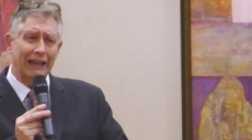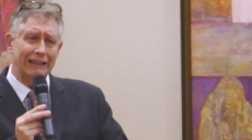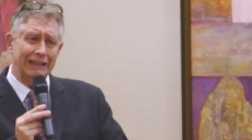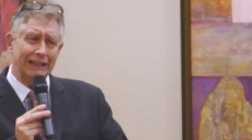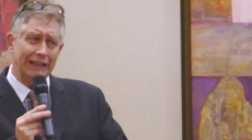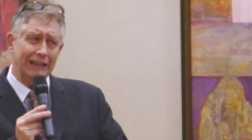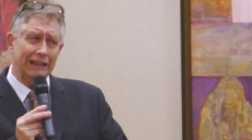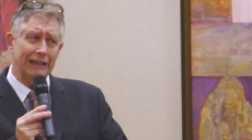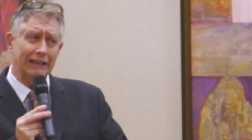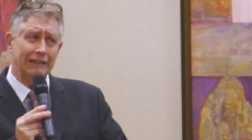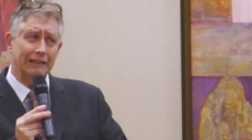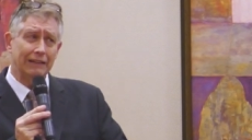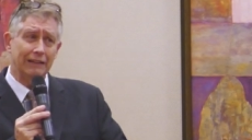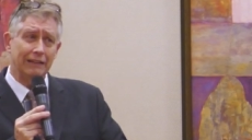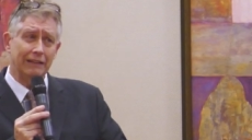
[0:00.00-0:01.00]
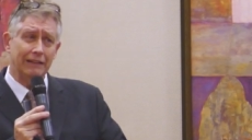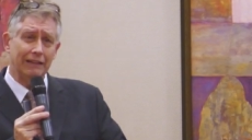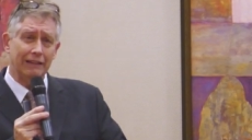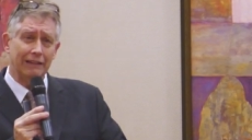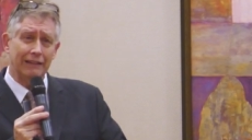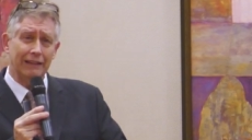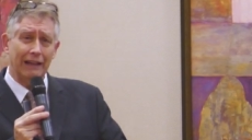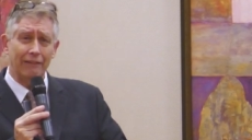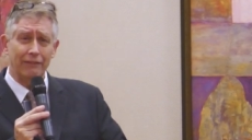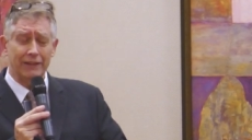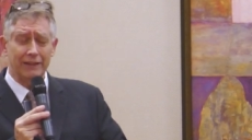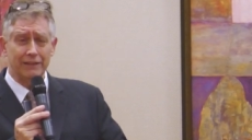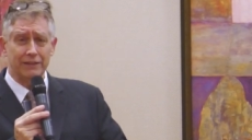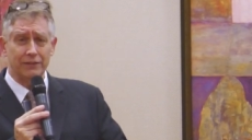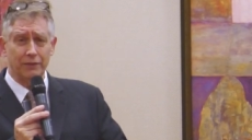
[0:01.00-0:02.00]
And the, the, the, the
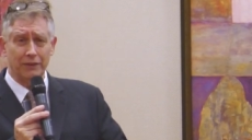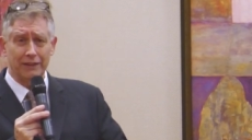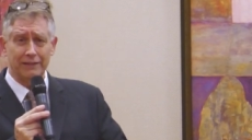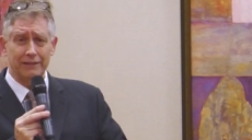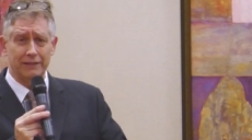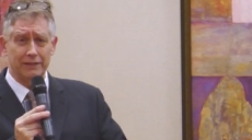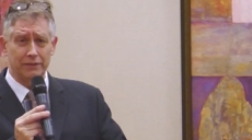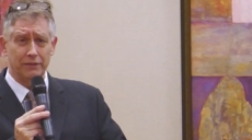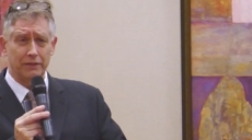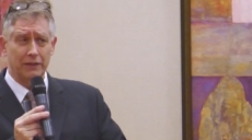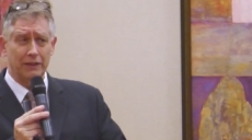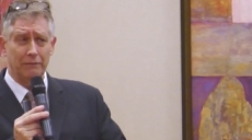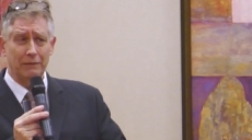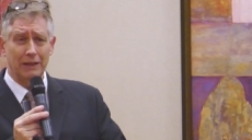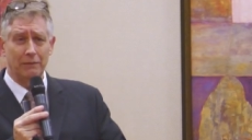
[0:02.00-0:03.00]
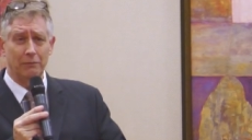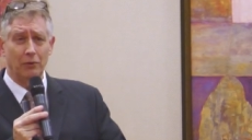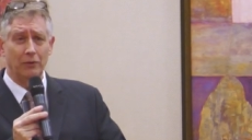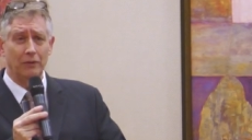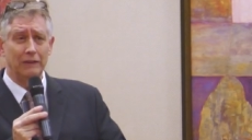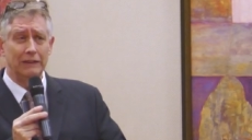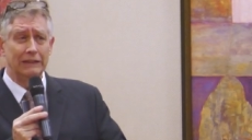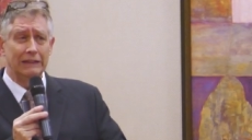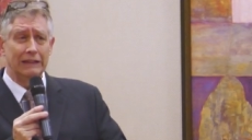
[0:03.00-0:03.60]
evidence for this is very minimal.